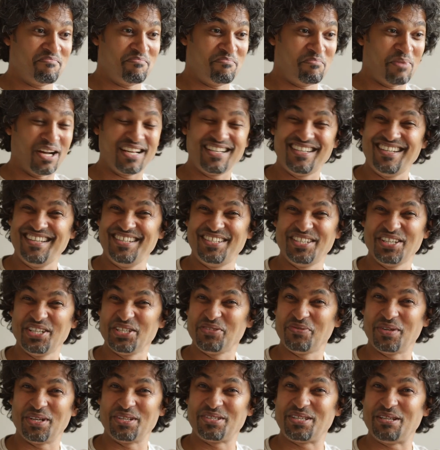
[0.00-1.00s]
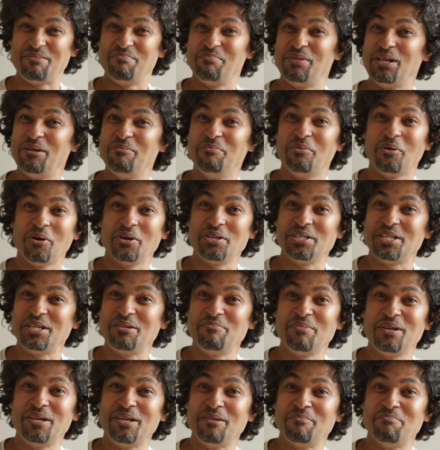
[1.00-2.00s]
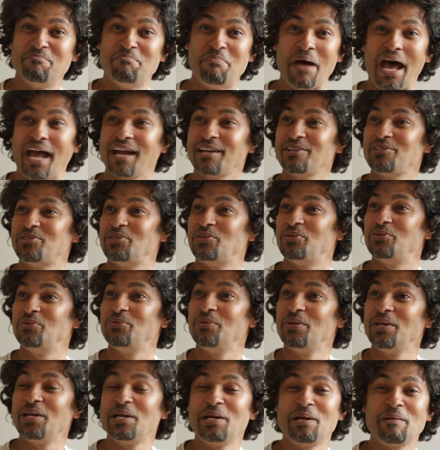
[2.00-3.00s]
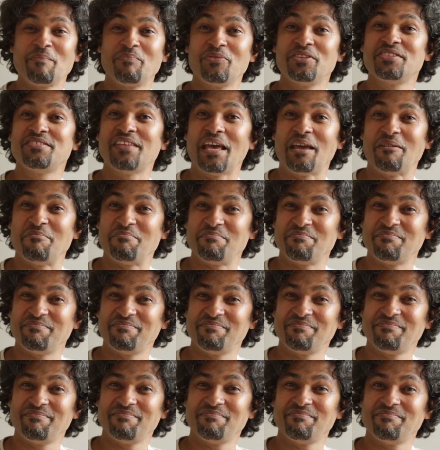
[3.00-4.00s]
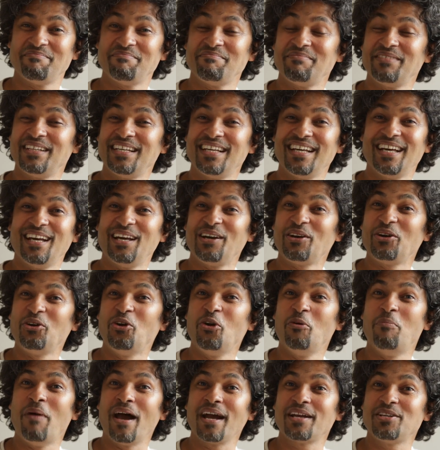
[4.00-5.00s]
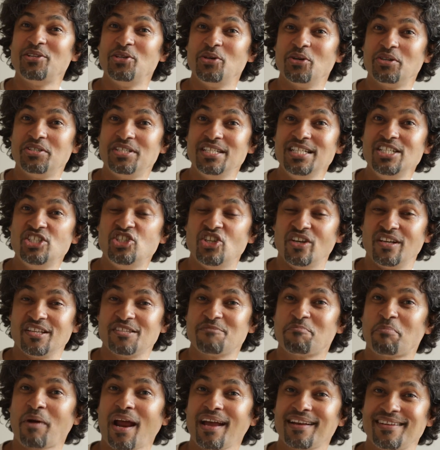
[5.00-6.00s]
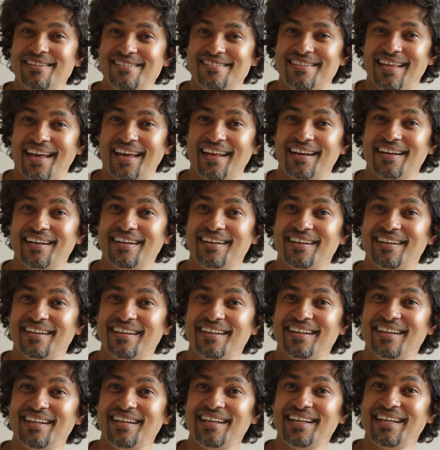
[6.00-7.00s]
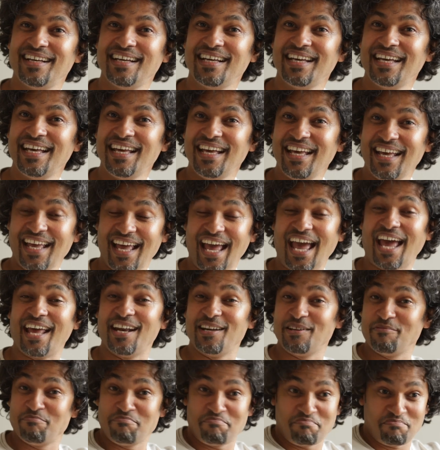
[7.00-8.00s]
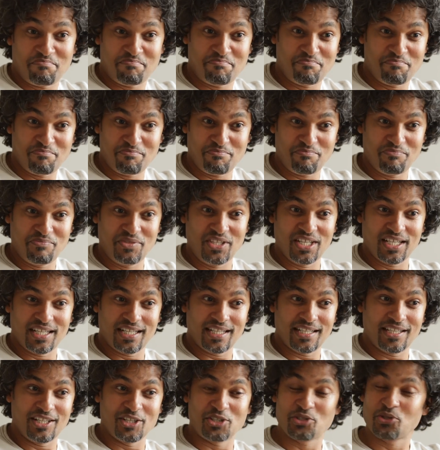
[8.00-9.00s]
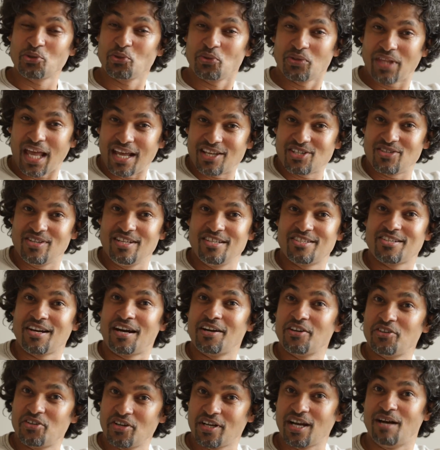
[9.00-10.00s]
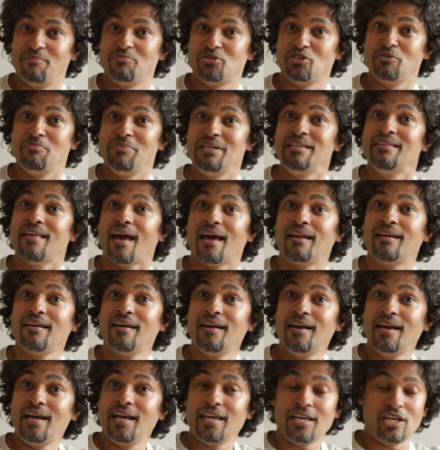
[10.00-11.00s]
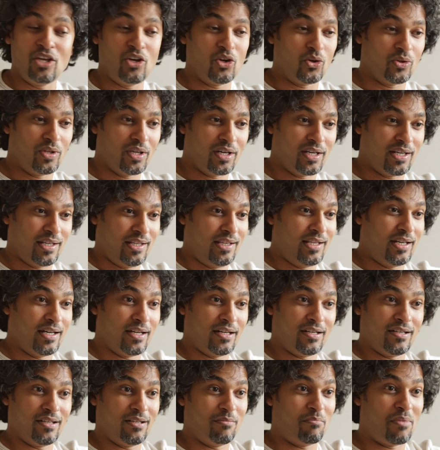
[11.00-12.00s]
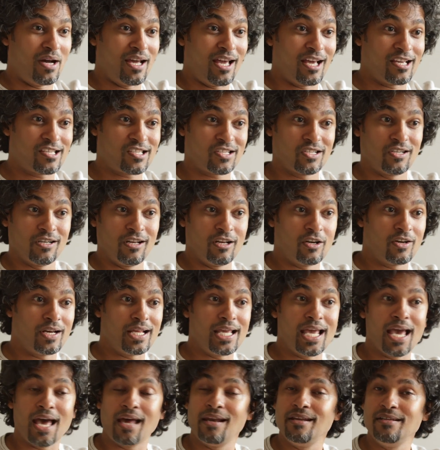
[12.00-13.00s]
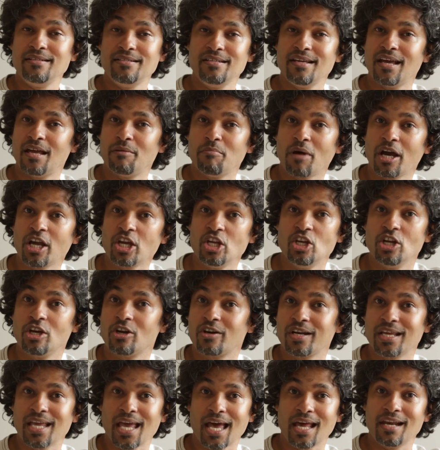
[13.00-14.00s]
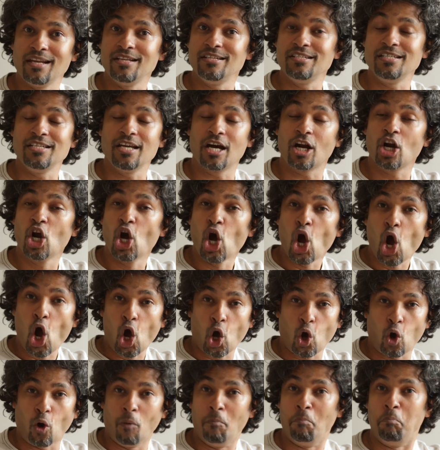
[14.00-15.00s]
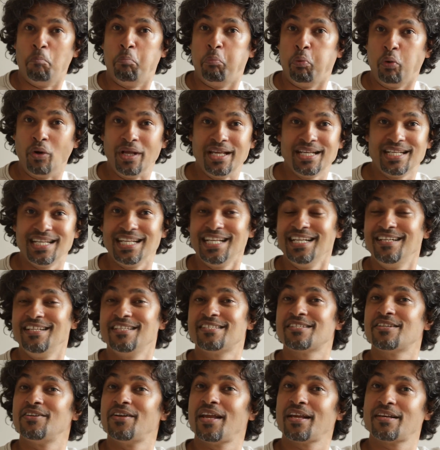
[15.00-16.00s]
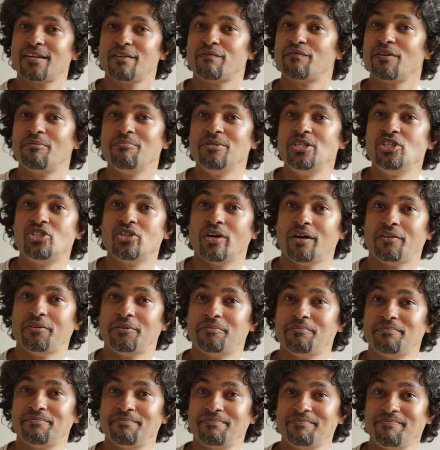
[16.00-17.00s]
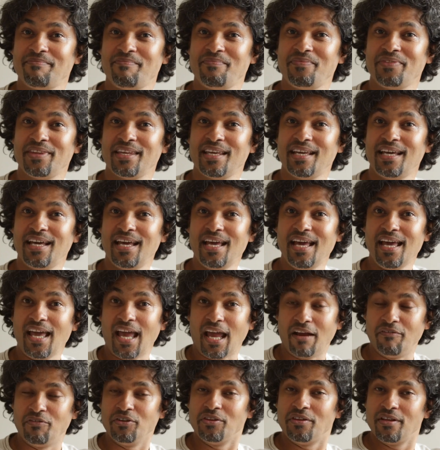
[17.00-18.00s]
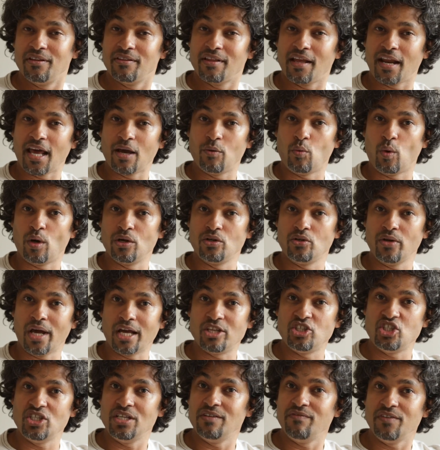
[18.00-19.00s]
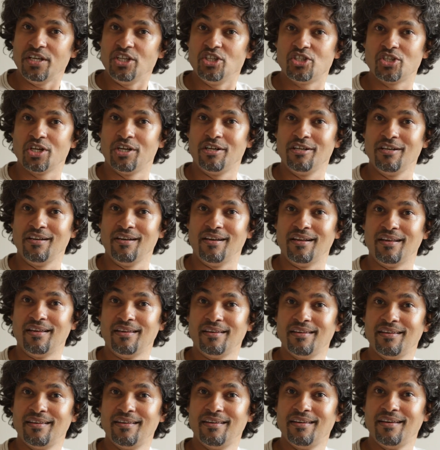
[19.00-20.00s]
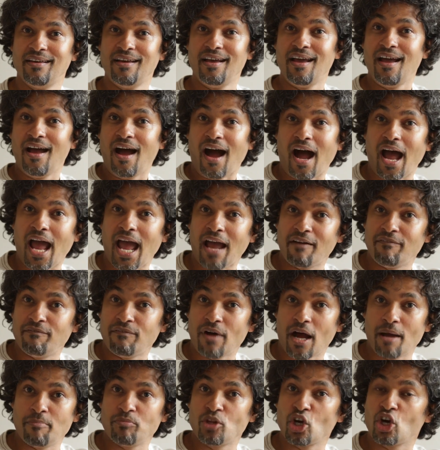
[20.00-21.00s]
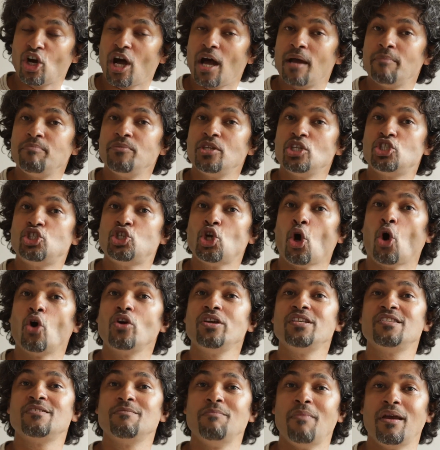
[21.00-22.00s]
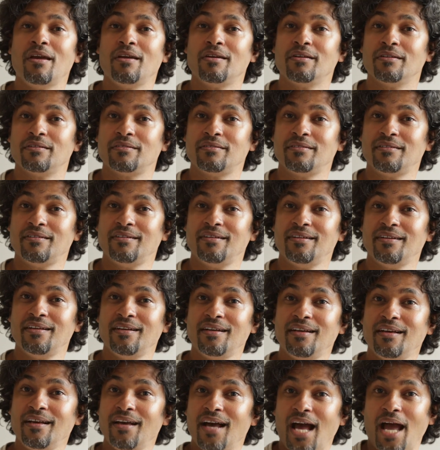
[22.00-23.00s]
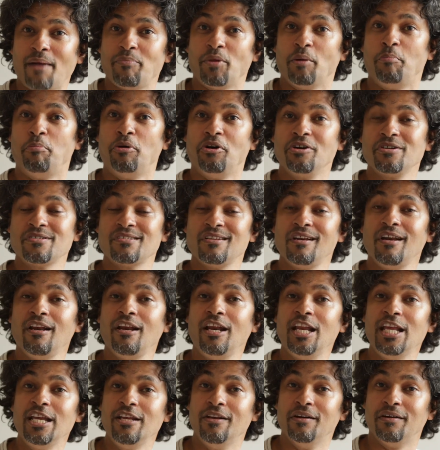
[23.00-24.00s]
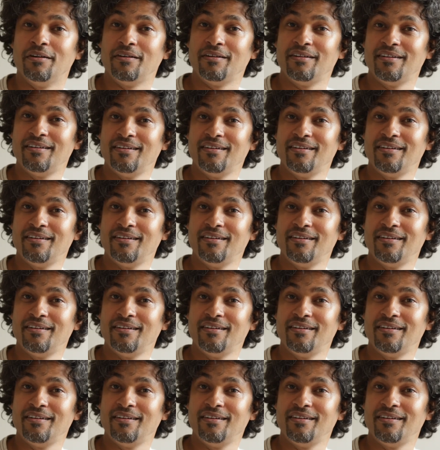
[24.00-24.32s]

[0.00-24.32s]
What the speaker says: my teachers were simply pointing me back to the same. Go back to your teachings, practice that. And the truth actually started to come to me that, my external reality and my inner reality are completely disconnected from each other. Everything that I want to achieve internally, I'm the choice maker. I'm the personal leader